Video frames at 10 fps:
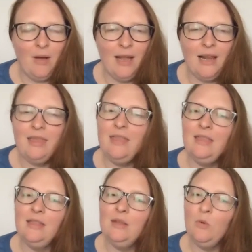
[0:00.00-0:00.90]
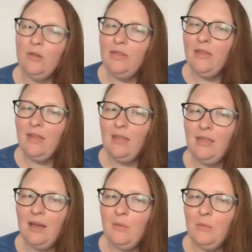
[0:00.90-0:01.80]
And I think the one thing
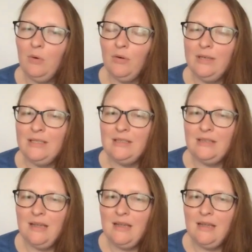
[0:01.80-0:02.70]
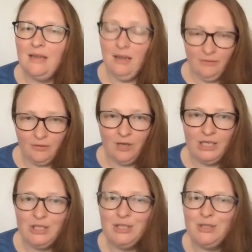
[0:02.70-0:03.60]
that we're going to see if
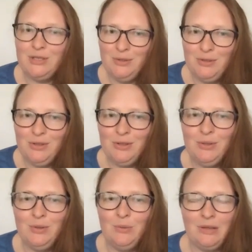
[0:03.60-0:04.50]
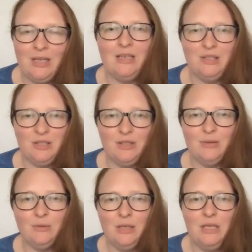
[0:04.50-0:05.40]
Granges do what they need to do